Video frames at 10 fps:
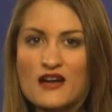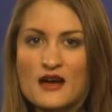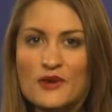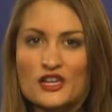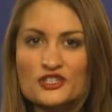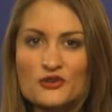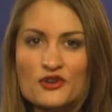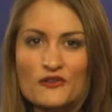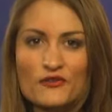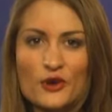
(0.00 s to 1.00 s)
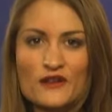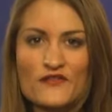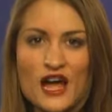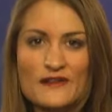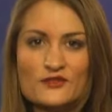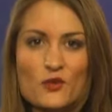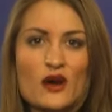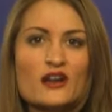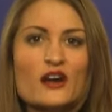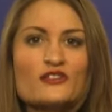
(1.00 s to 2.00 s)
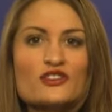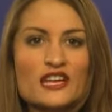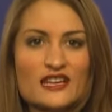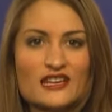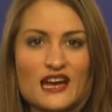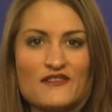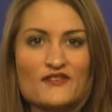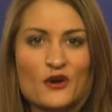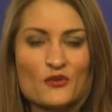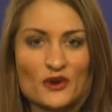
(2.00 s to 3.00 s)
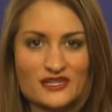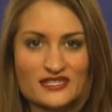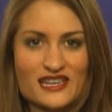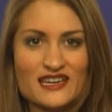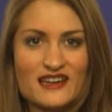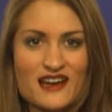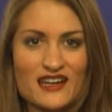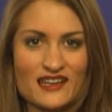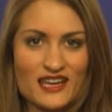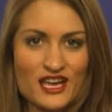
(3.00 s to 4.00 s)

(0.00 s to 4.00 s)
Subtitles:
by 245-189 vote Wednesday night.